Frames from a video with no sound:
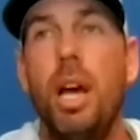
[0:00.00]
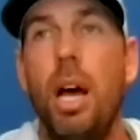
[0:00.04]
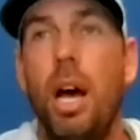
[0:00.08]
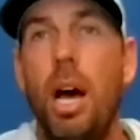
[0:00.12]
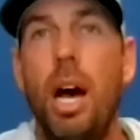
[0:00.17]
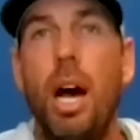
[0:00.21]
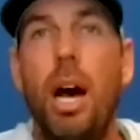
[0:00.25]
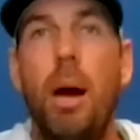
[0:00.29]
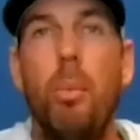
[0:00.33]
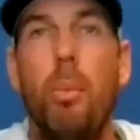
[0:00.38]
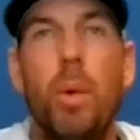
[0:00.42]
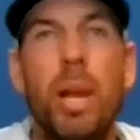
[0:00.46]

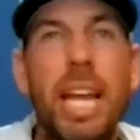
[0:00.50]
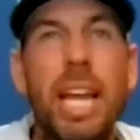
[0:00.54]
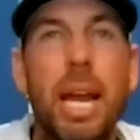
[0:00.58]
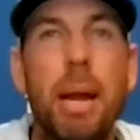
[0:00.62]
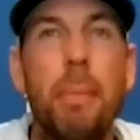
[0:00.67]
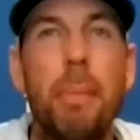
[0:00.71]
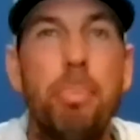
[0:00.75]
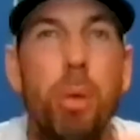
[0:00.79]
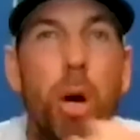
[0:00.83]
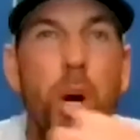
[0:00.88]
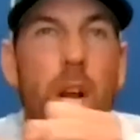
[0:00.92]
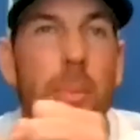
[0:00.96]
Um, we got to
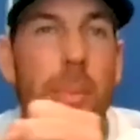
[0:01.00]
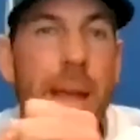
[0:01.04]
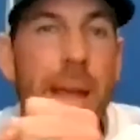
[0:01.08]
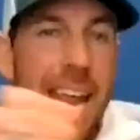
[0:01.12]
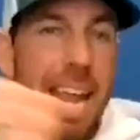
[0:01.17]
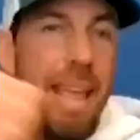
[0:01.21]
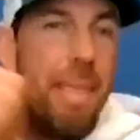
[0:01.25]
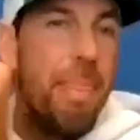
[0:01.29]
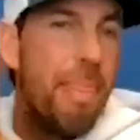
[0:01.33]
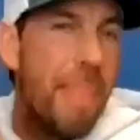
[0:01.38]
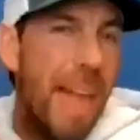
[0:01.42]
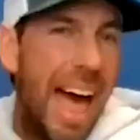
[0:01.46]
put him
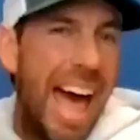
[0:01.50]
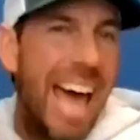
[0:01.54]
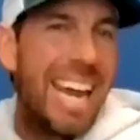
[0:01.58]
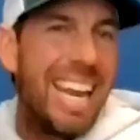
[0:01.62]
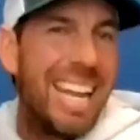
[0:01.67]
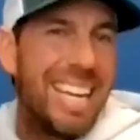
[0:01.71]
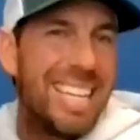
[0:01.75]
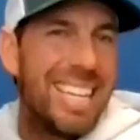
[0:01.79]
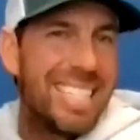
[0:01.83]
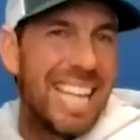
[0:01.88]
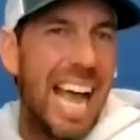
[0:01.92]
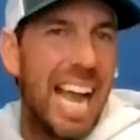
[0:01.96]
in that
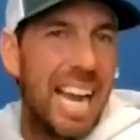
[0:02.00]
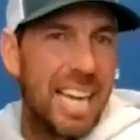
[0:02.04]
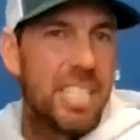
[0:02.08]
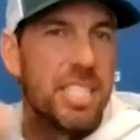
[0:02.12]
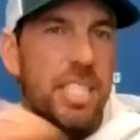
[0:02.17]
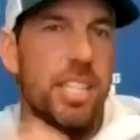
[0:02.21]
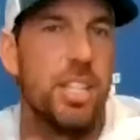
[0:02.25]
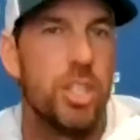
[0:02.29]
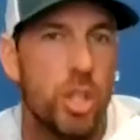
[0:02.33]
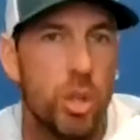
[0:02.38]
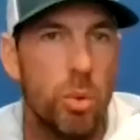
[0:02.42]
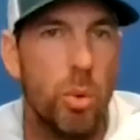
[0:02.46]
exact
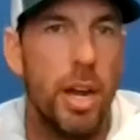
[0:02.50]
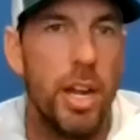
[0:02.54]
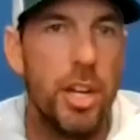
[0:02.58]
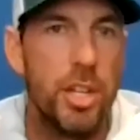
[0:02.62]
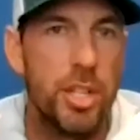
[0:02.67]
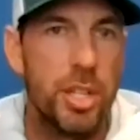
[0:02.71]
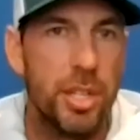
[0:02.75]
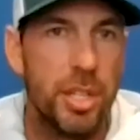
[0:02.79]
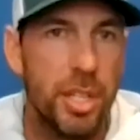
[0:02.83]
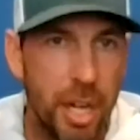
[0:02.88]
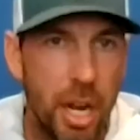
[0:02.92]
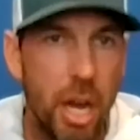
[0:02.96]

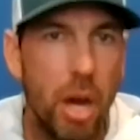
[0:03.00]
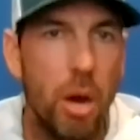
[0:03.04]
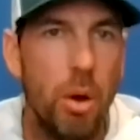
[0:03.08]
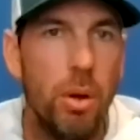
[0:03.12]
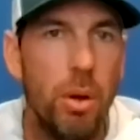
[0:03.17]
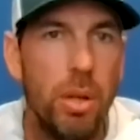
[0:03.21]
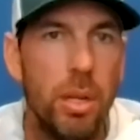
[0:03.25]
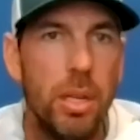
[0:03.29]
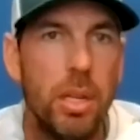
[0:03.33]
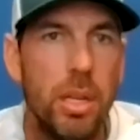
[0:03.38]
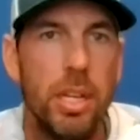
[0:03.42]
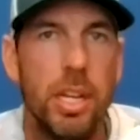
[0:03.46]
situation, you
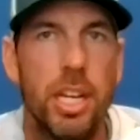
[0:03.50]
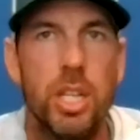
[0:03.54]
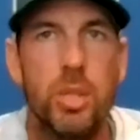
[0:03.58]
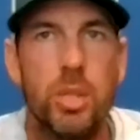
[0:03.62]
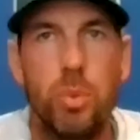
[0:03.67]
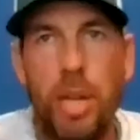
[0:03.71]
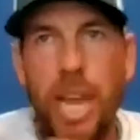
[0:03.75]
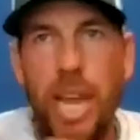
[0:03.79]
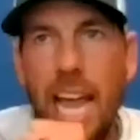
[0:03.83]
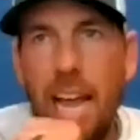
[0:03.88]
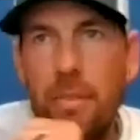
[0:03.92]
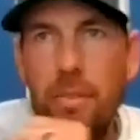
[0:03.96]
know, because
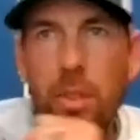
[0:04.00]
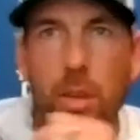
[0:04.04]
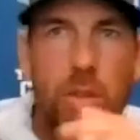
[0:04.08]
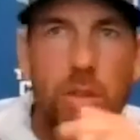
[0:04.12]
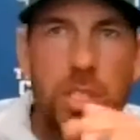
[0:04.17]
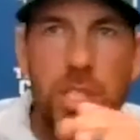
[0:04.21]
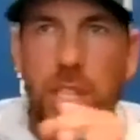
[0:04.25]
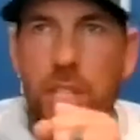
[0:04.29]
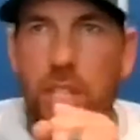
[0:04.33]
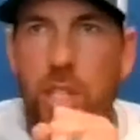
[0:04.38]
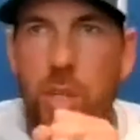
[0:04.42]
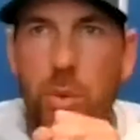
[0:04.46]
we have
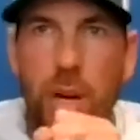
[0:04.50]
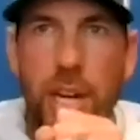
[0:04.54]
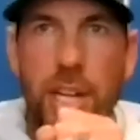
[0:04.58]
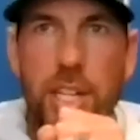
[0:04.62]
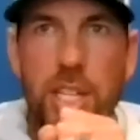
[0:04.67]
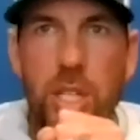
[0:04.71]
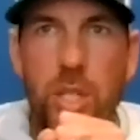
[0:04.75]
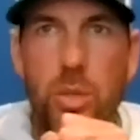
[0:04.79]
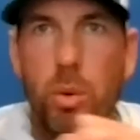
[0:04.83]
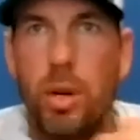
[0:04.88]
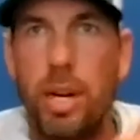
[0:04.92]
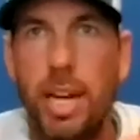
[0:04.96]
those
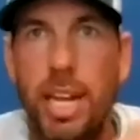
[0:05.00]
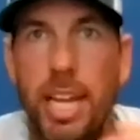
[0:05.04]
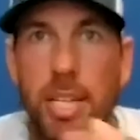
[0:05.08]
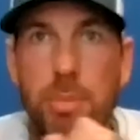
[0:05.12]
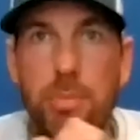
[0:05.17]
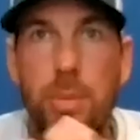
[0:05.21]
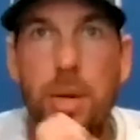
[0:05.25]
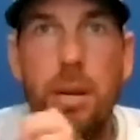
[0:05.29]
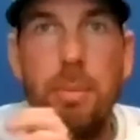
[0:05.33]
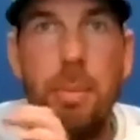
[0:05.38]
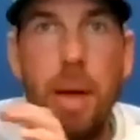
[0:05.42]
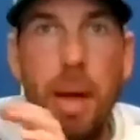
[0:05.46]
situations where it is,
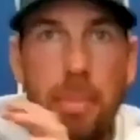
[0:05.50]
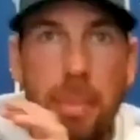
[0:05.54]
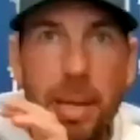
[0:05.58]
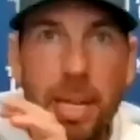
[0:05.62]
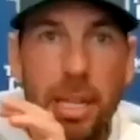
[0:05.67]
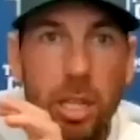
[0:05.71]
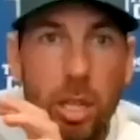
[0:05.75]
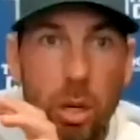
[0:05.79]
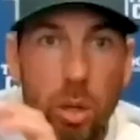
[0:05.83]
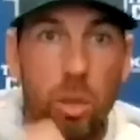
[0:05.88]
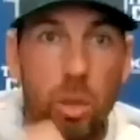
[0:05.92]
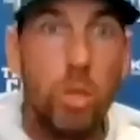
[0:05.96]
but it might be a
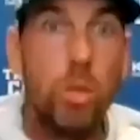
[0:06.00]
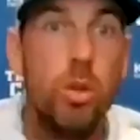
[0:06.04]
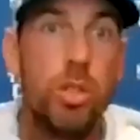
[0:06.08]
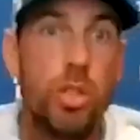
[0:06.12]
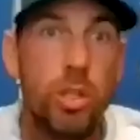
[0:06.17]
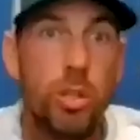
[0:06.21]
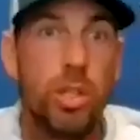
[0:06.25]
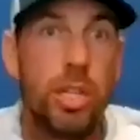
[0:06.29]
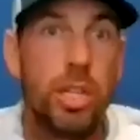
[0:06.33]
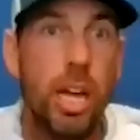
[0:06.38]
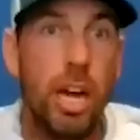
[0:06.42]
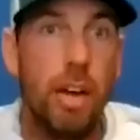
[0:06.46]
little
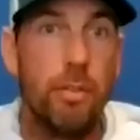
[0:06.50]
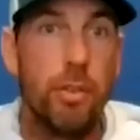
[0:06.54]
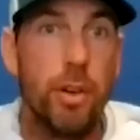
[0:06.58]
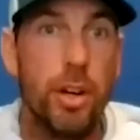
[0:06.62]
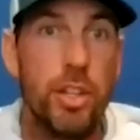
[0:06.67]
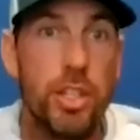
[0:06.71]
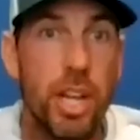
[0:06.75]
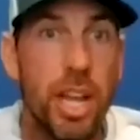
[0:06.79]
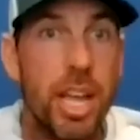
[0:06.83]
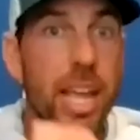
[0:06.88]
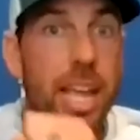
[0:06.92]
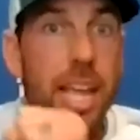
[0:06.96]
looser
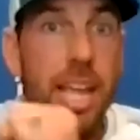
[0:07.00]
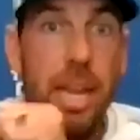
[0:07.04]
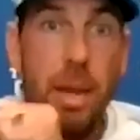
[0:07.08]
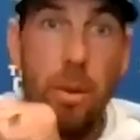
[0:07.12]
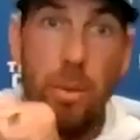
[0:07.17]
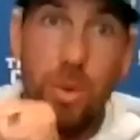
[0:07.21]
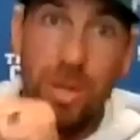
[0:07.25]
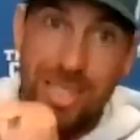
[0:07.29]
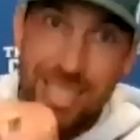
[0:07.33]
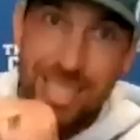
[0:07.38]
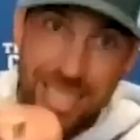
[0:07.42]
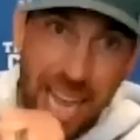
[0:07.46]
coverage. It
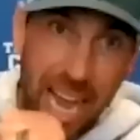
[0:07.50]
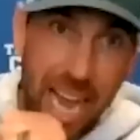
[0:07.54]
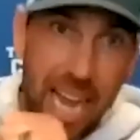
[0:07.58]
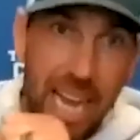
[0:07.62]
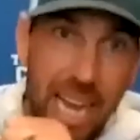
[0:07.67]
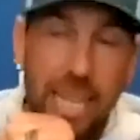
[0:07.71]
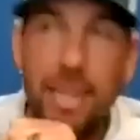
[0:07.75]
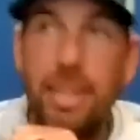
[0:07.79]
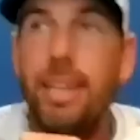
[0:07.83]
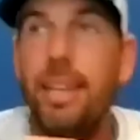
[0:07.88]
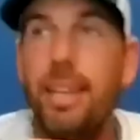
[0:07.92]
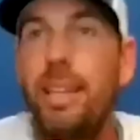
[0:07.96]
was
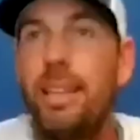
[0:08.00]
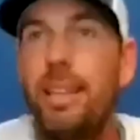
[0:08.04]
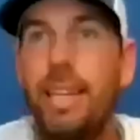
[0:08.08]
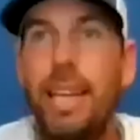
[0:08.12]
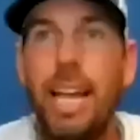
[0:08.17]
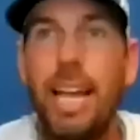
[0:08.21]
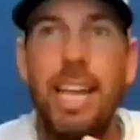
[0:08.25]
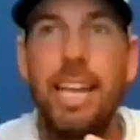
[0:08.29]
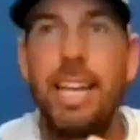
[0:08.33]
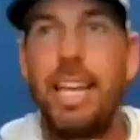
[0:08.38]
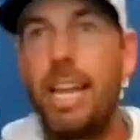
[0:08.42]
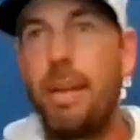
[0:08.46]
tight. The
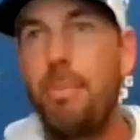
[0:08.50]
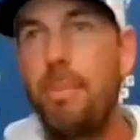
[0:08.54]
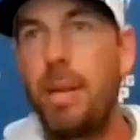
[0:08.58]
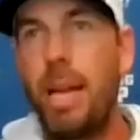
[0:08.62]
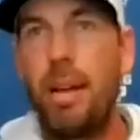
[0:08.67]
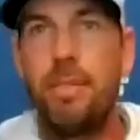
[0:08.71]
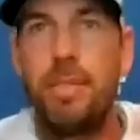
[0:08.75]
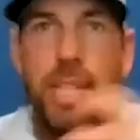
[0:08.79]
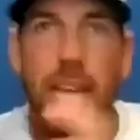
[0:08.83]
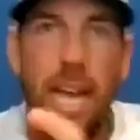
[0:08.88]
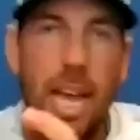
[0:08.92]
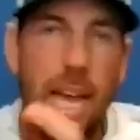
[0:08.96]
guy came
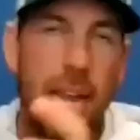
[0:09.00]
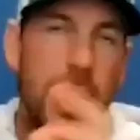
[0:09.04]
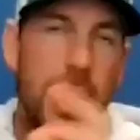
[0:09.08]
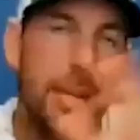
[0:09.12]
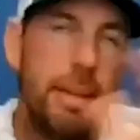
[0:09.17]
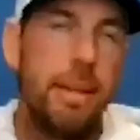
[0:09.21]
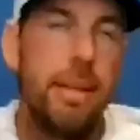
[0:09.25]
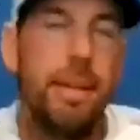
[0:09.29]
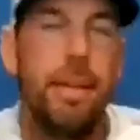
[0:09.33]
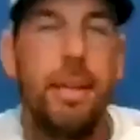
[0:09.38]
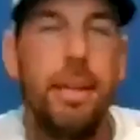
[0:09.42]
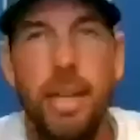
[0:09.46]
down tight,
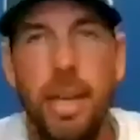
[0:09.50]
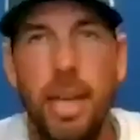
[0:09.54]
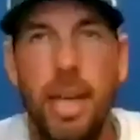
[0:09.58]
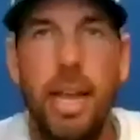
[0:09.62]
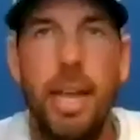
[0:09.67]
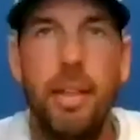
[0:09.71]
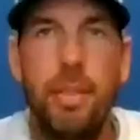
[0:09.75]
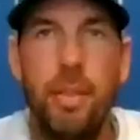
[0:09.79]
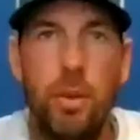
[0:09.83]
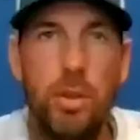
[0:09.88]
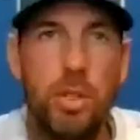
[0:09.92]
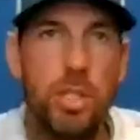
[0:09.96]

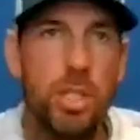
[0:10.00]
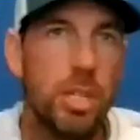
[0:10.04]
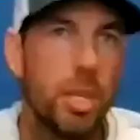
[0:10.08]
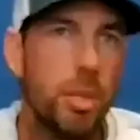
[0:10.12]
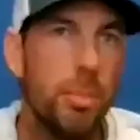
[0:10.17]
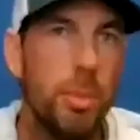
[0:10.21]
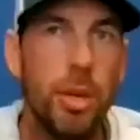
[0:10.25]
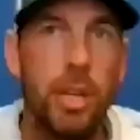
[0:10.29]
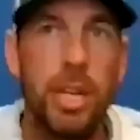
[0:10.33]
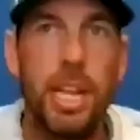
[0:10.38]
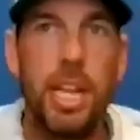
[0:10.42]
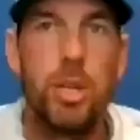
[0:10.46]
and there was a
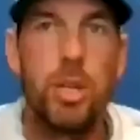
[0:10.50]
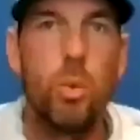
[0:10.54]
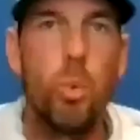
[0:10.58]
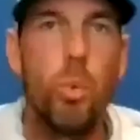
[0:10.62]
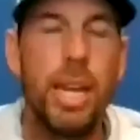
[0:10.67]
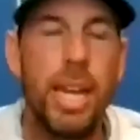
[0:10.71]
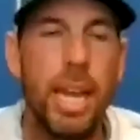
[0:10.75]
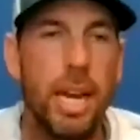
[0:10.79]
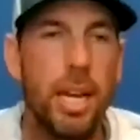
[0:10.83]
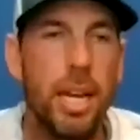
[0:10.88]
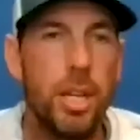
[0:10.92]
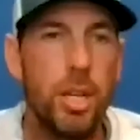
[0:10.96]
communication. We
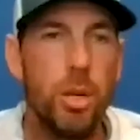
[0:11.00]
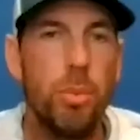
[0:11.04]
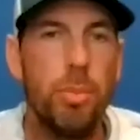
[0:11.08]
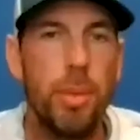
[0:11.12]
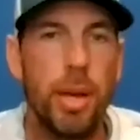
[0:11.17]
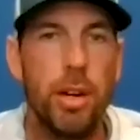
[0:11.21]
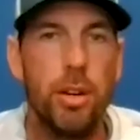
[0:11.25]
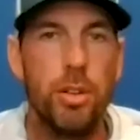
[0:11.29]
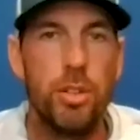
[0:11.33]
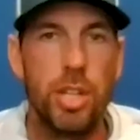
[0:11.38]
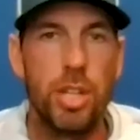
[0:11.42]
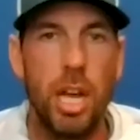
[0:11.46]
got to do a
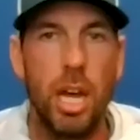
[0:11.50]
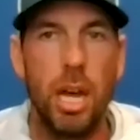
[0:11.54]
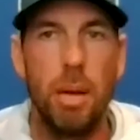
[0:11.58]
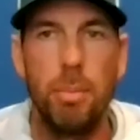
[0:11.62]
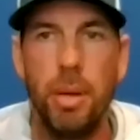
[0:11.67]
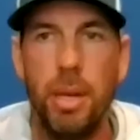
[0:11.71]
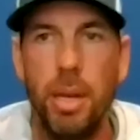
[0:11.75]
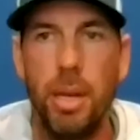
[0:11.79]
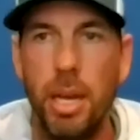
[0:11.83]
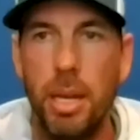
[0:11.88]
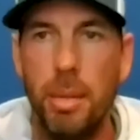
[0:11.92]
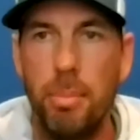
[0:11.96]
better job
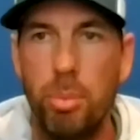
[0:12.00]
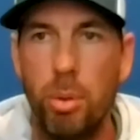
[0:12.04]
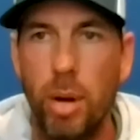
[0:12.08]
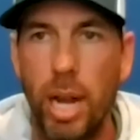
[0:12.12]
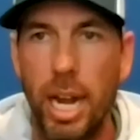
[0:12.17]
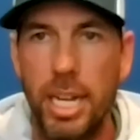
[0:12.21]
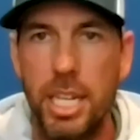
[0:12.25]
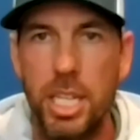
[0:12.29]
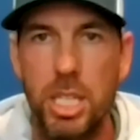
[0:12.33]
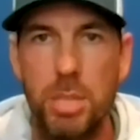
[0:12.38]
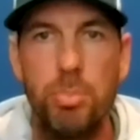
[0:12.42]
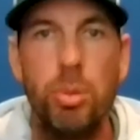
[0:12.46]
uh, in
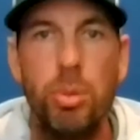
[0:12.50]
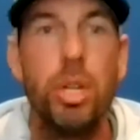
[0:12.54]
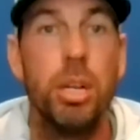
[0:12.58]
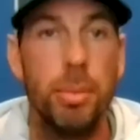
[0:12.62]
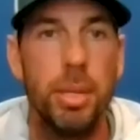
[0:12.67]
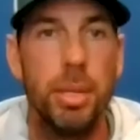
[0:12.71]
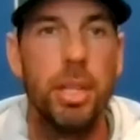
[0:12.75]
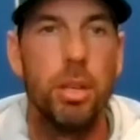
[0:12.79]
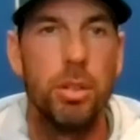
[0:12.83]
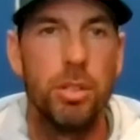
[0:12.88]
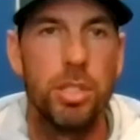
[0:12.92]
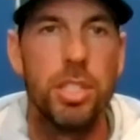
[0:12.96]
practice putting him
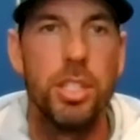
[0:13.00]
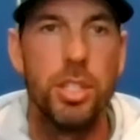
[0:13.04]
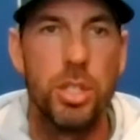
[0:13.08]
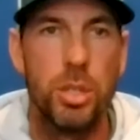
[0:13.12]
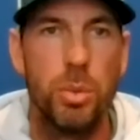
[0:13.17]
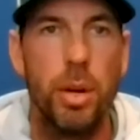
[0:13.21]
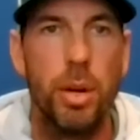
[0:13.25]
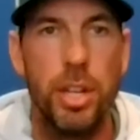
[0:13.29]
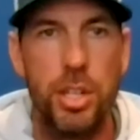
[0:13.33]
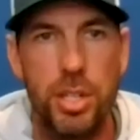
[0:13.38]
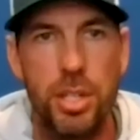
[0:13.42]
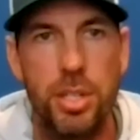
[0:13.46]
in those
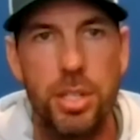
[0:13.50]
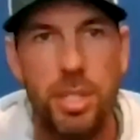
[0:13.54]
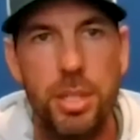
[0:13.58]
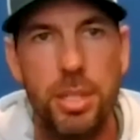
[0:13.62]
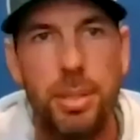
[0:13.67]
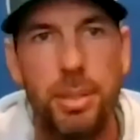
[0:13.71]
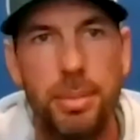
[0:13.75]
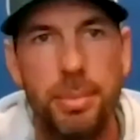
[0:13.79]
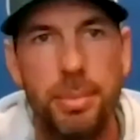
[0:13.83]
situations.